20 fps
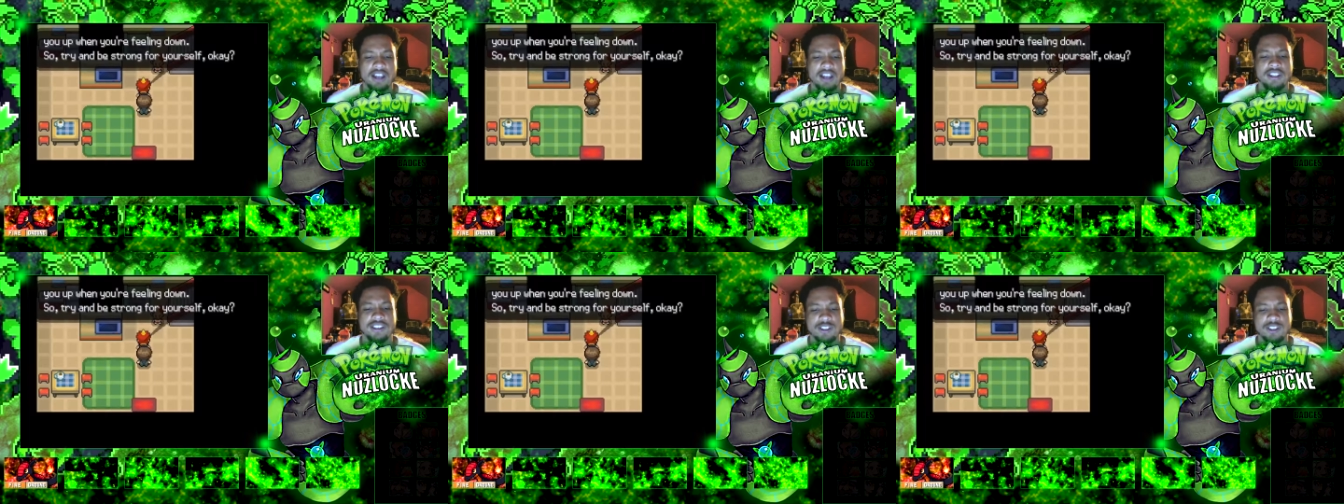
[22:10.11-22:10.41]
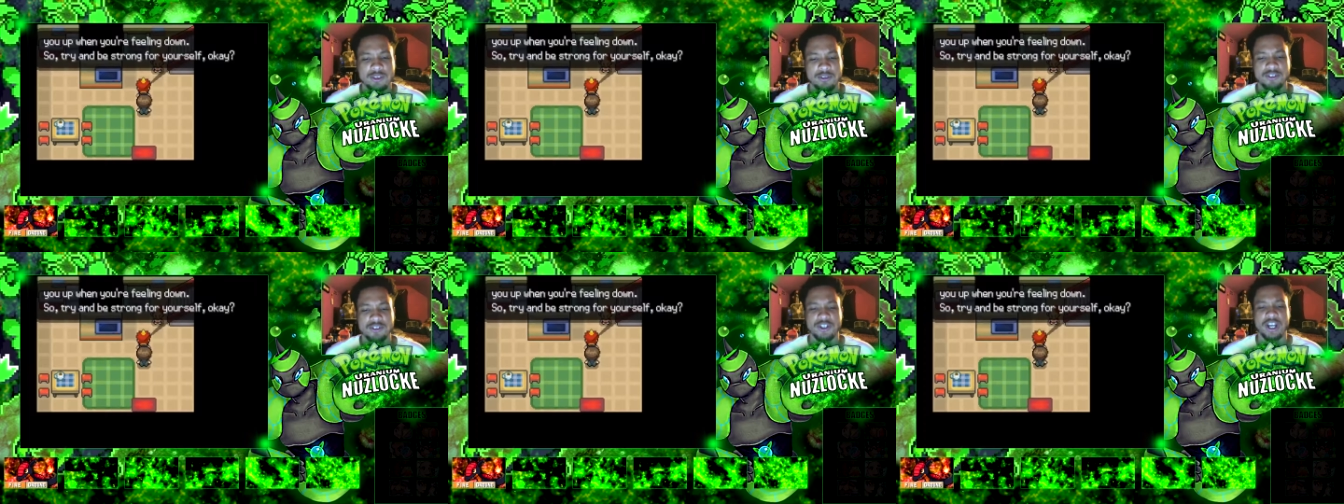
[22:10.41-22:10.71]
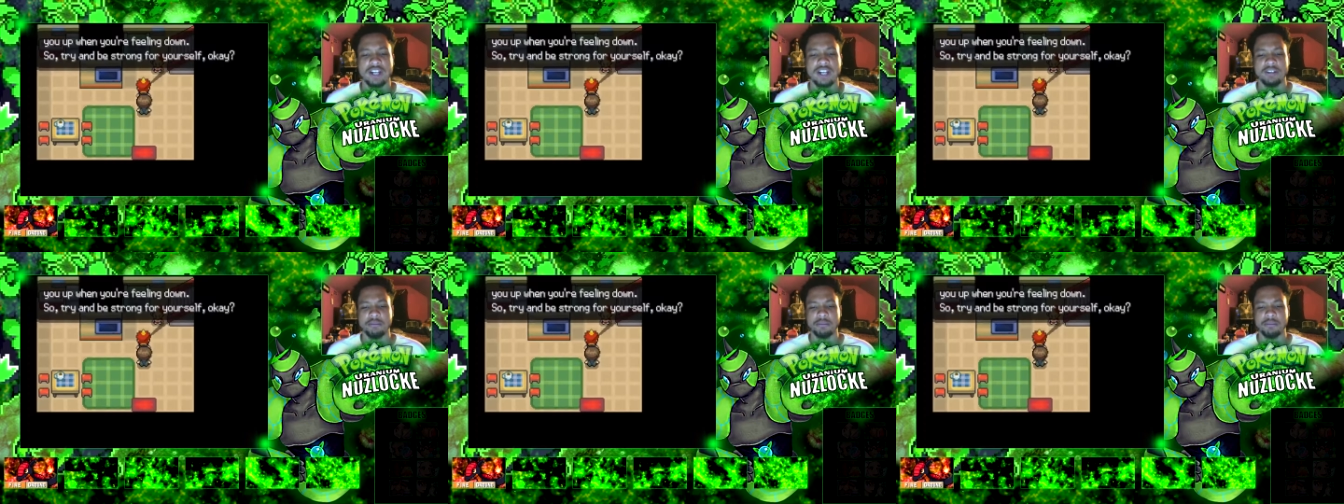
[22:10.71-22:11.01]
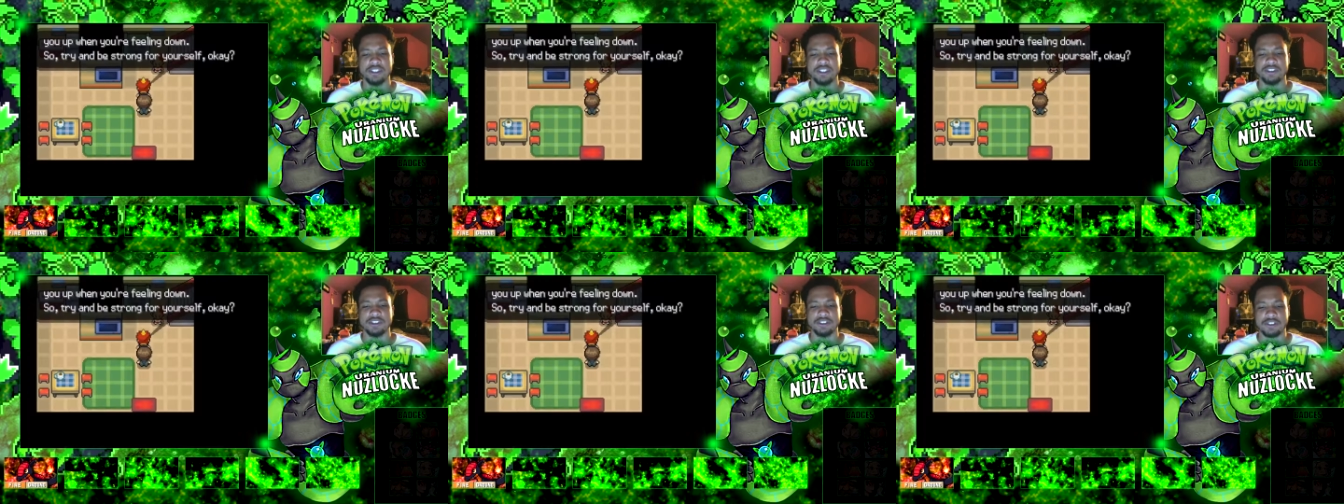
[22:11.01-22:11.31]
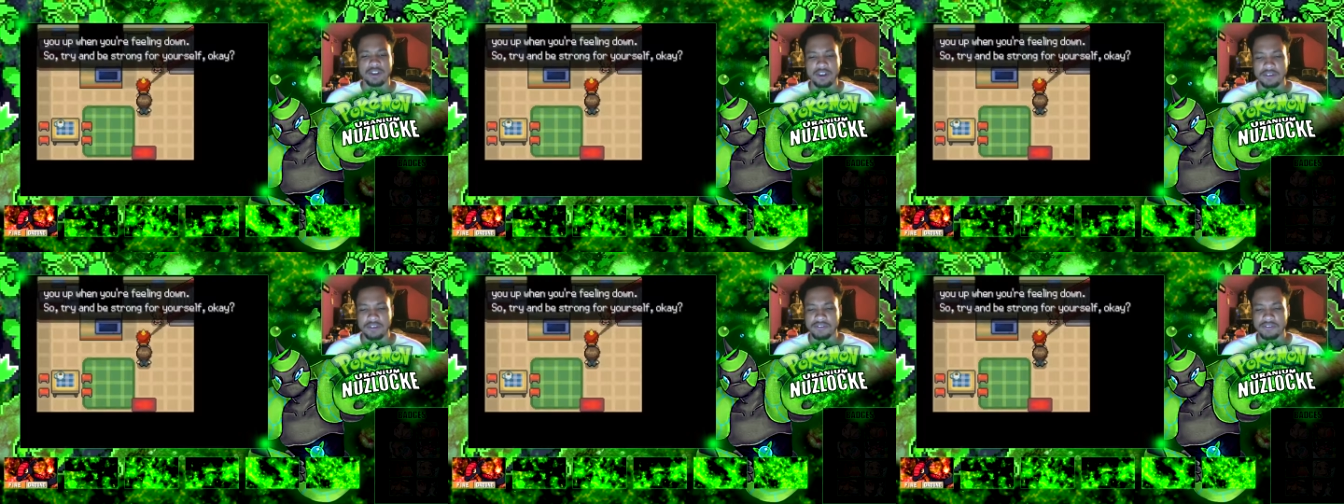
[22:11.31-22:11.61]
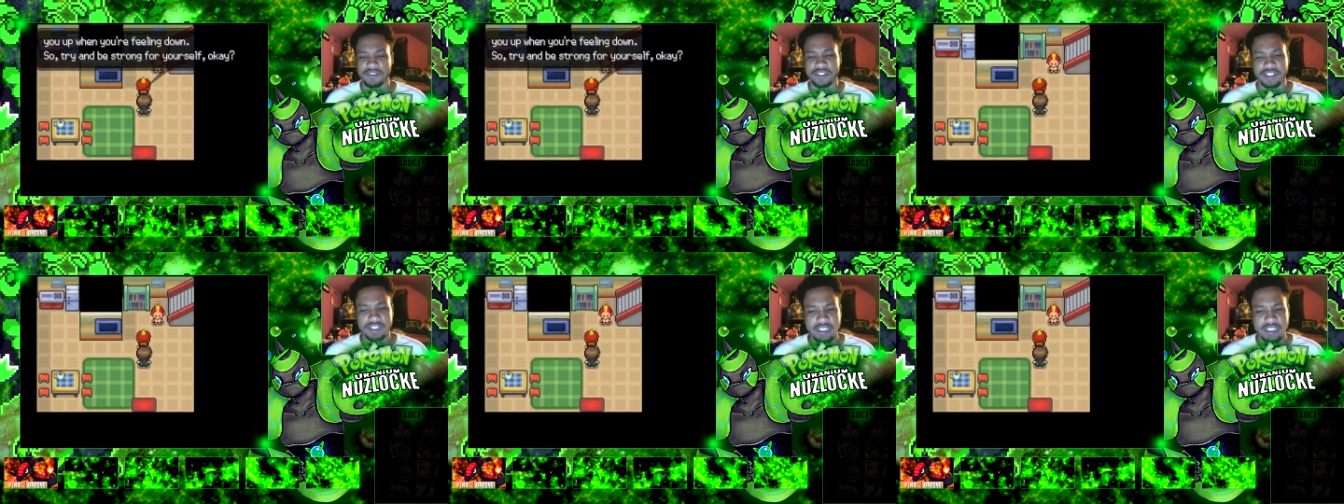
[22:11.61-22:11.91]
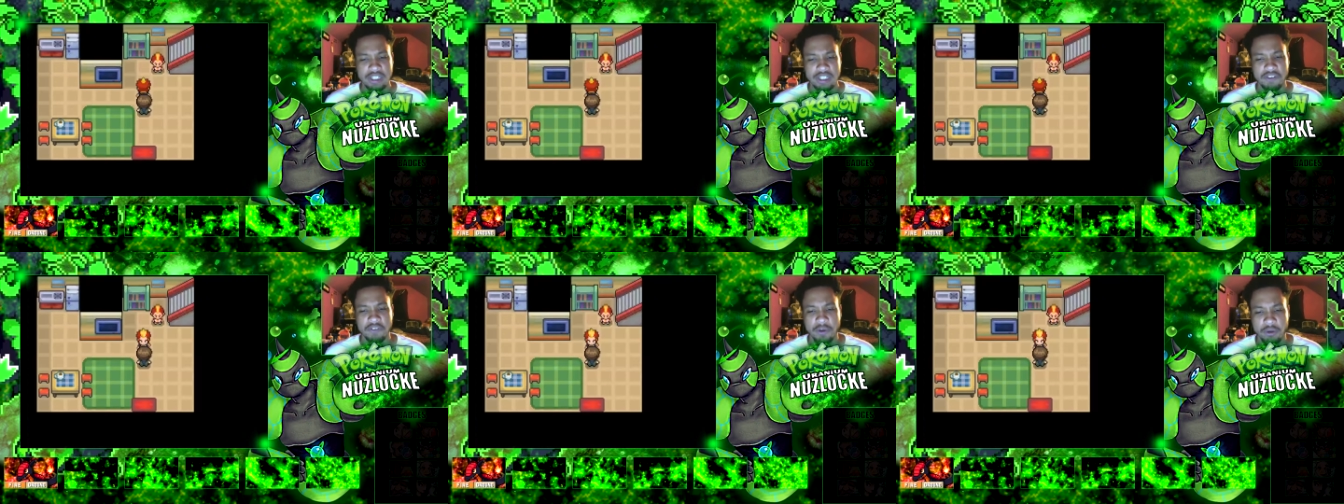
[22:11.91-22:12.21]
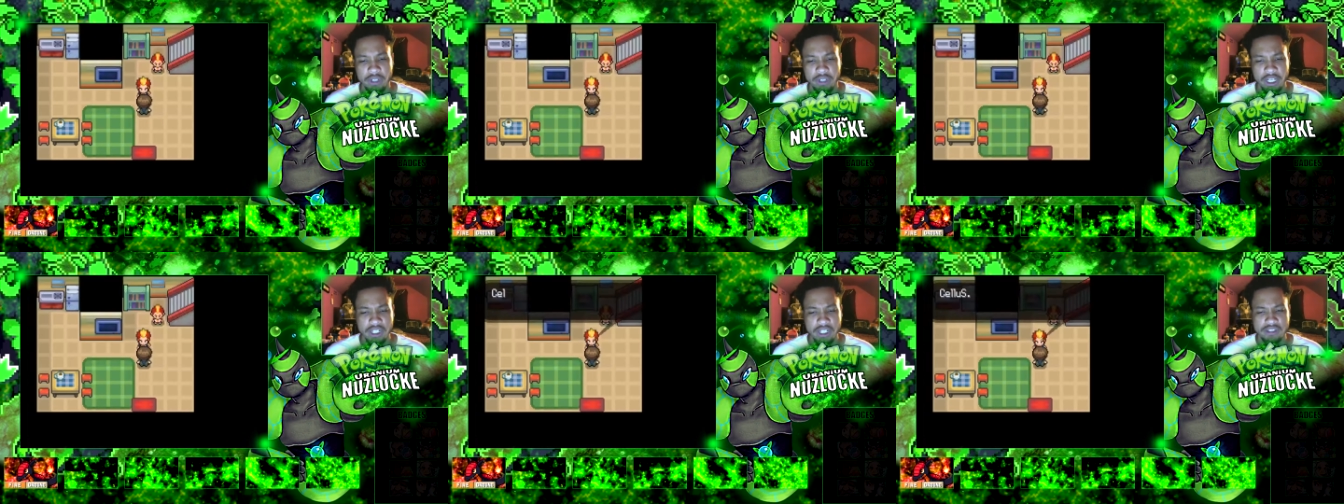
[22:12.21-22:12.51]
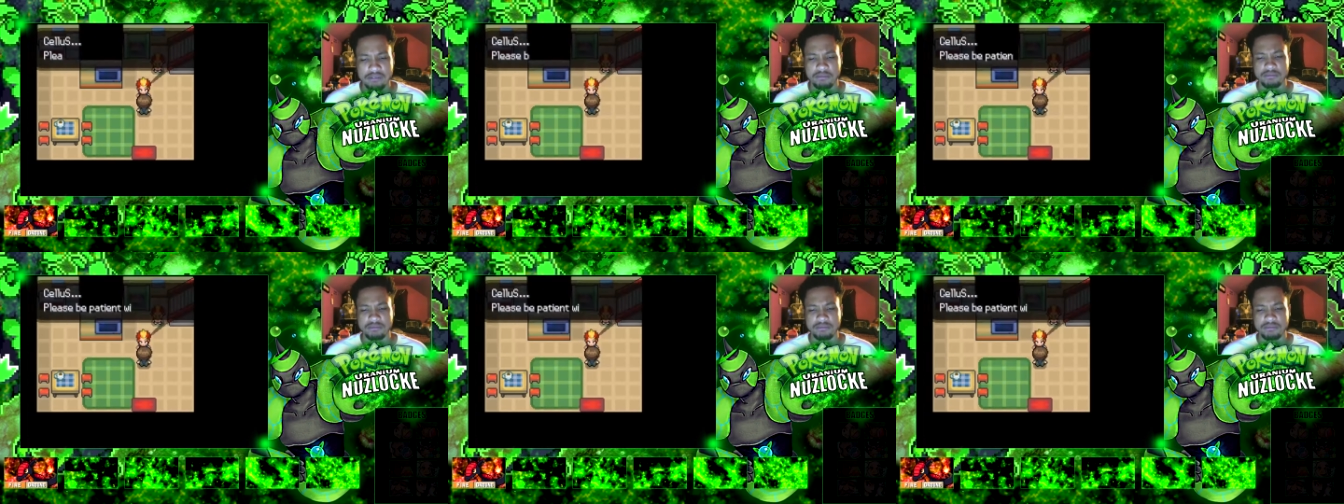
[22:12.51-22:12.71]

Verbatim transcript: So try to be strong for yourself, okay?